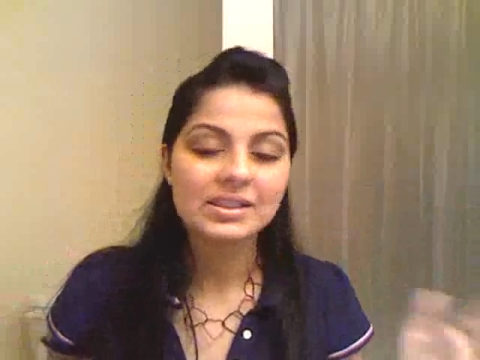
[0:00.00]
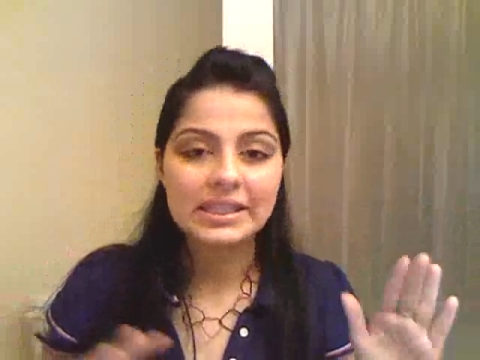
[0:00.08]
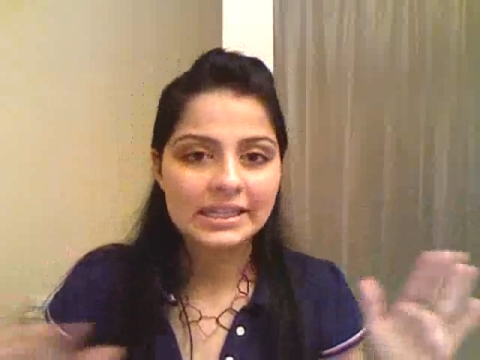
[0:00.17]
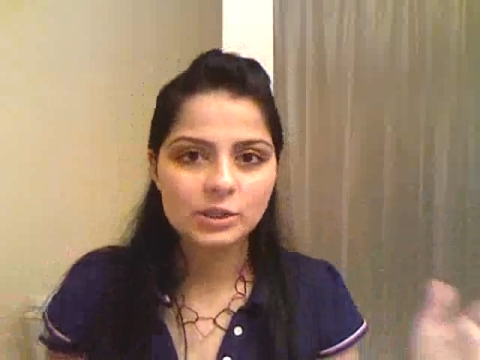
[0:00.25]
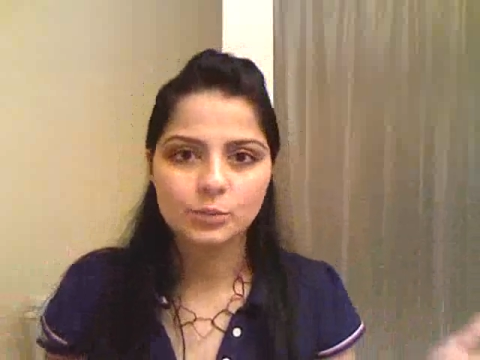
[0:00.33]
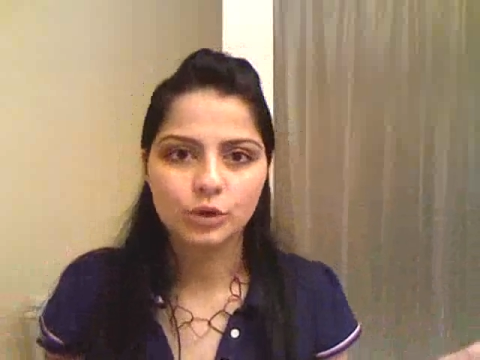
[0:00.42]

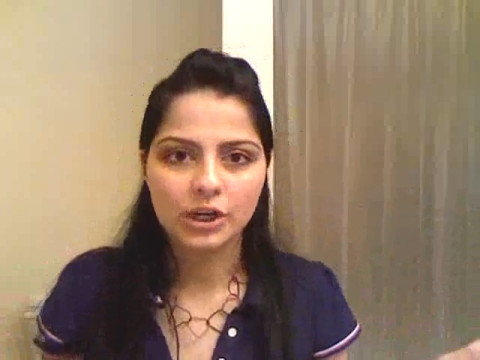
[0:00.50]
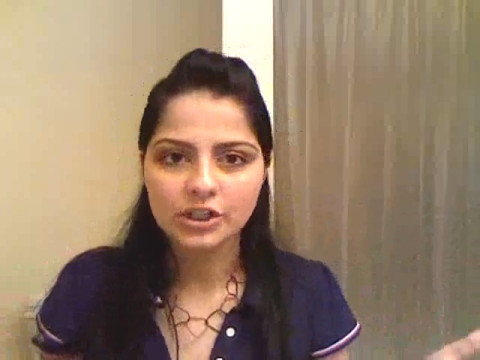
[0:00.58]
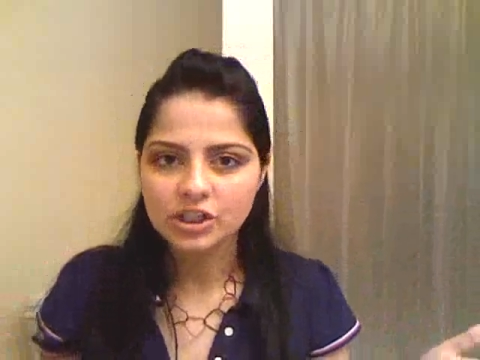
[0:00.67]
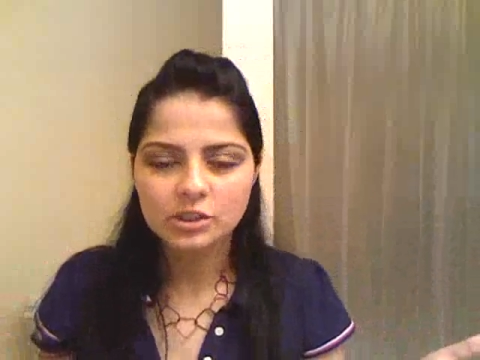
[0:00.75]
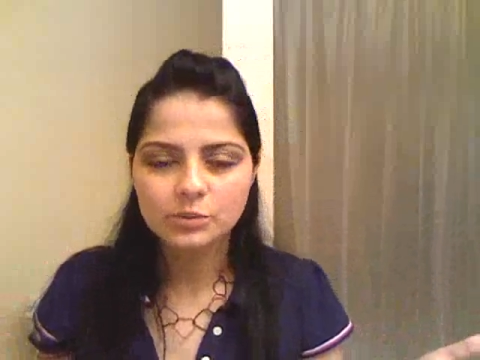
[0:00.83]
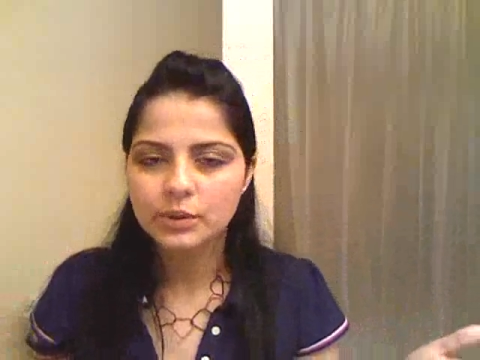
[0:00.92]
6
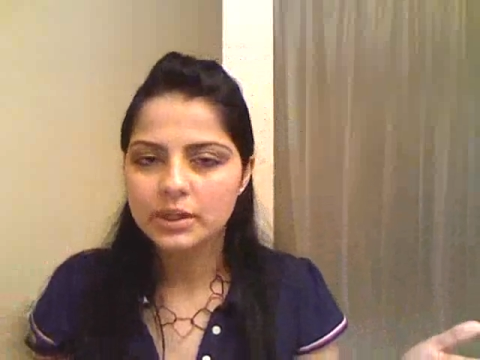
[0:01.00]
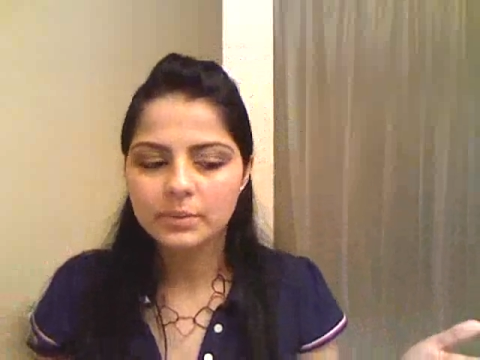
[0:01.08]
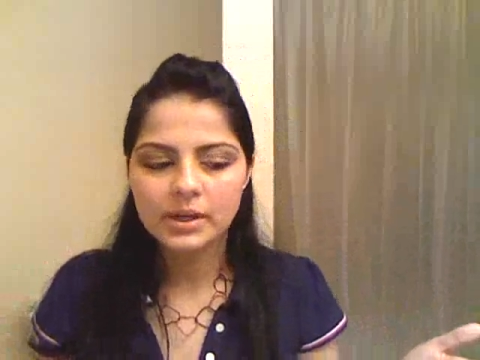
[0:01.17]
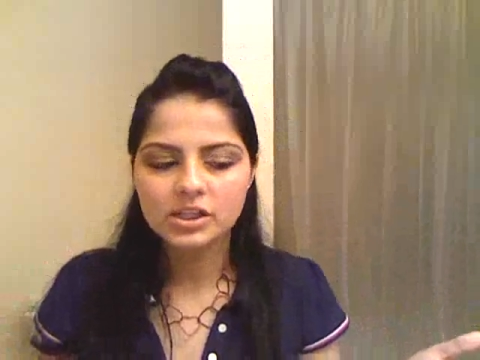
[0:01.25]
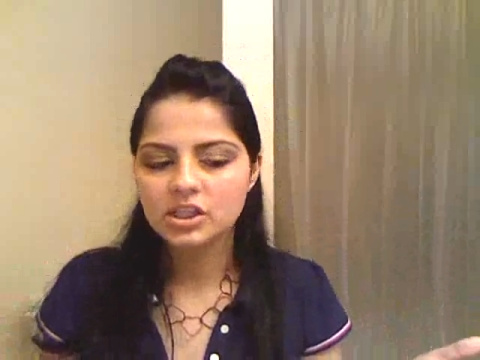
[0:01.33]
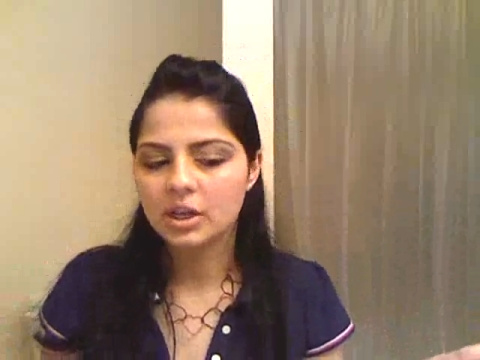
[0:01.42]
brushes pretty
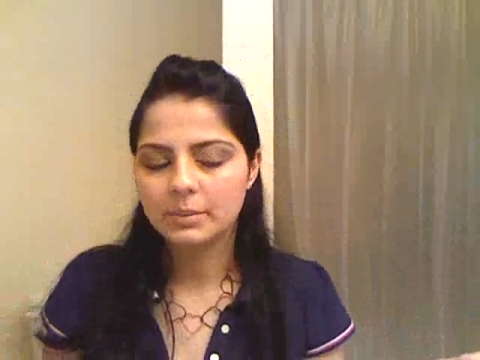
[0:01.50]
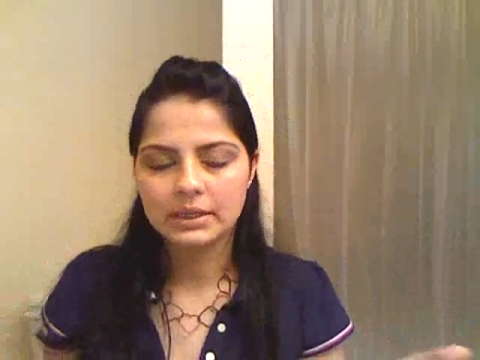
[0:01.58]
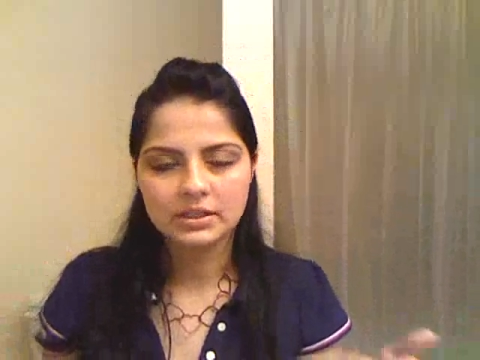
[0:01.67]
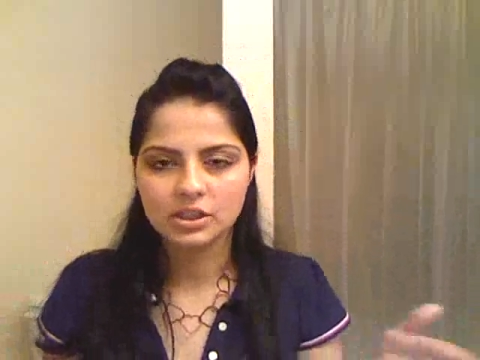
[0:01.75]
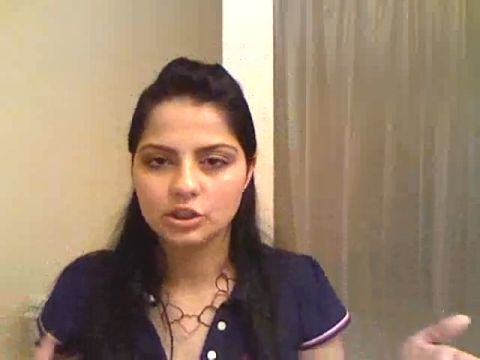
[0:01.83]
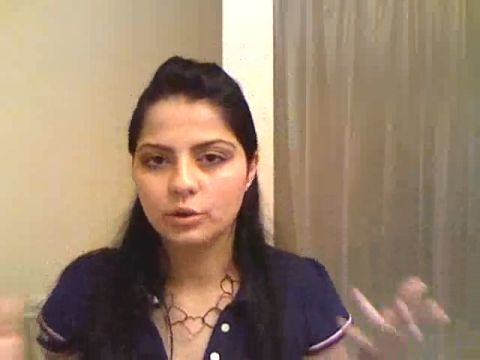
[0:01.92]
much. I mean,
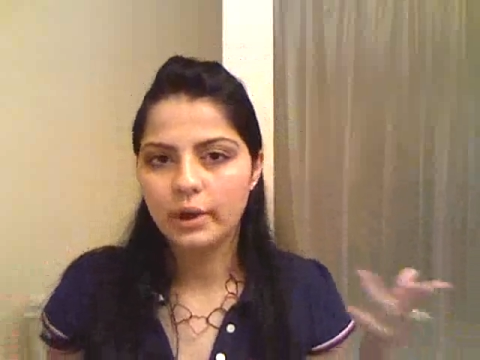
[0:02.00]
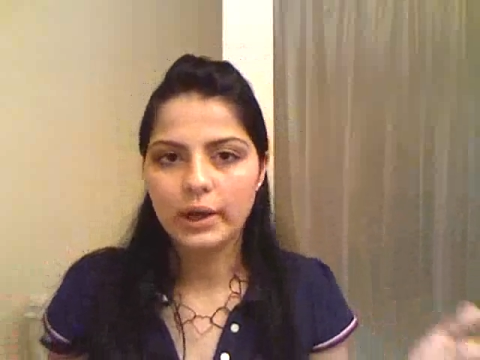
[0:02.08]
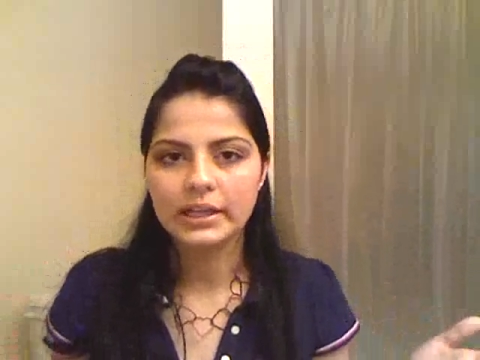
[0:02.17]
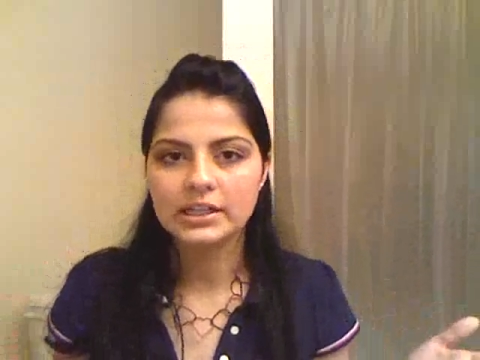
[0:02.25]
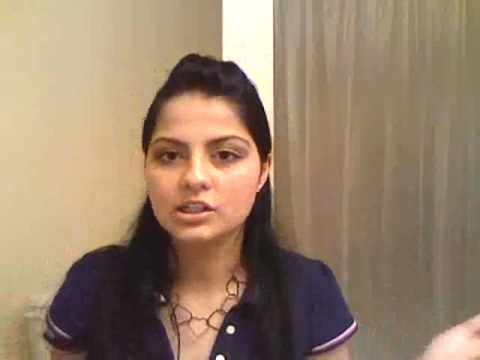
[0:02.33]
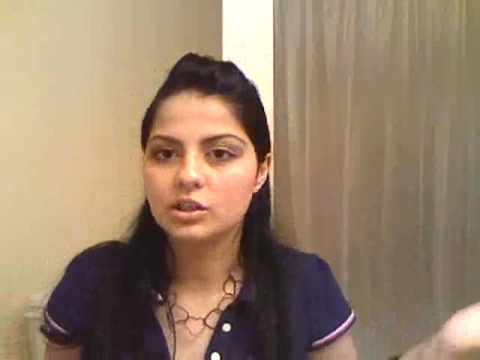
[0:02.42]
because they're doing
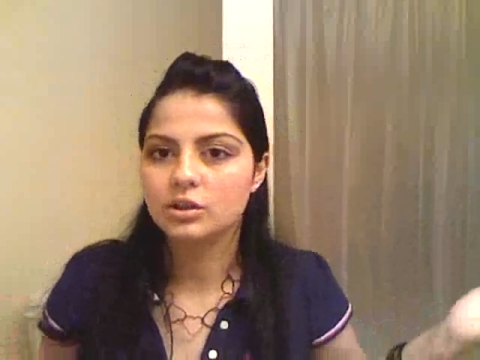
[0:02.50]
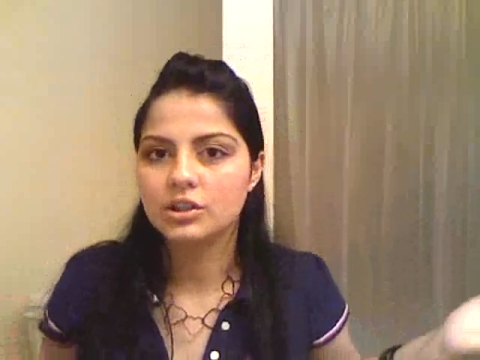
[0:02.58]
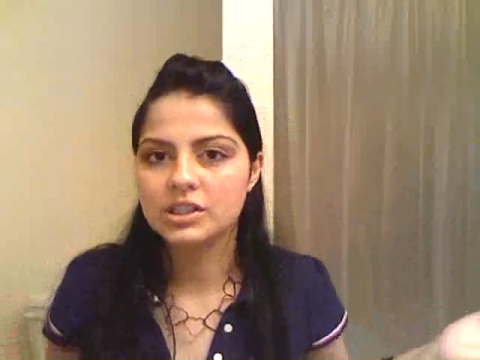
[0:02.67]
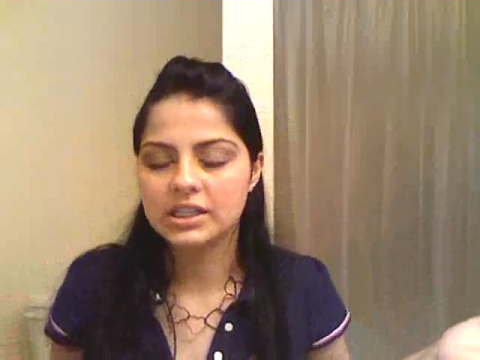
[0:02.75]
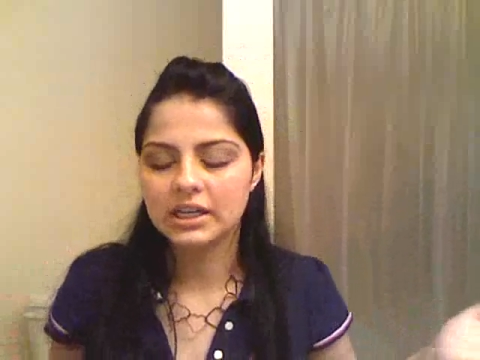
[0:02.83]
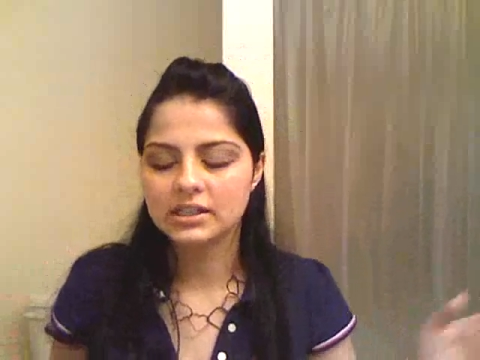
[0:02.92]
ended, so
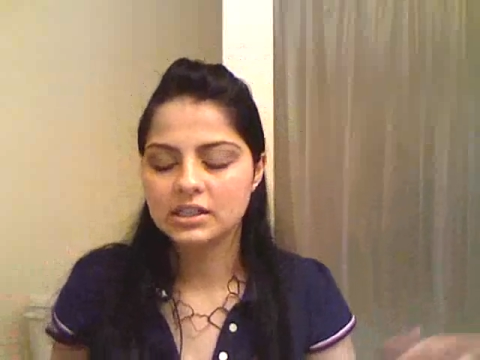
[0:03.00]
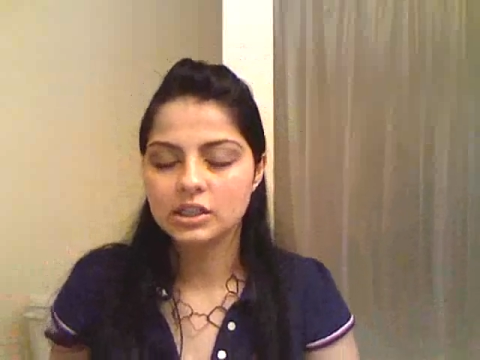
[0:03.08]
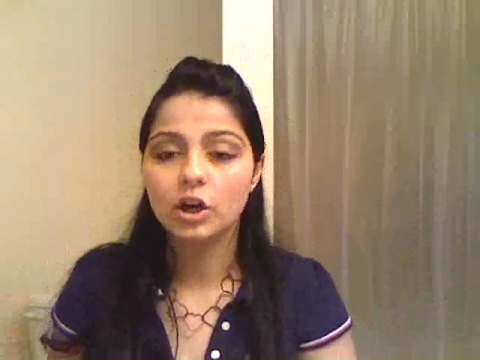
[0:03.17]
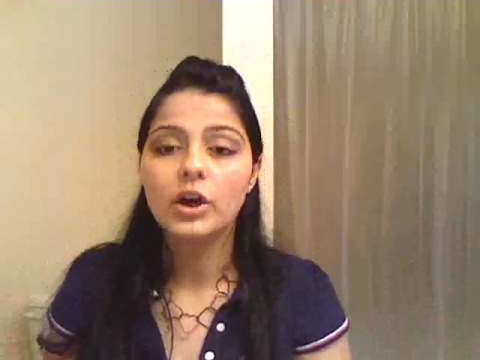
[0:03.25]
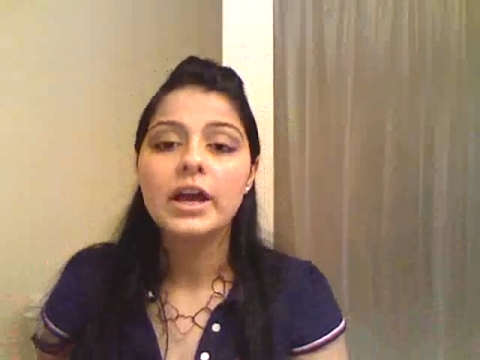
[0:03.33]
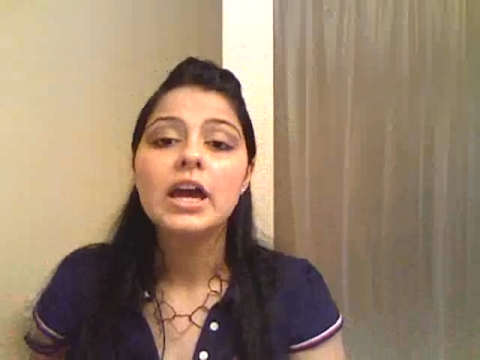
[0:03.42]
there's 6. So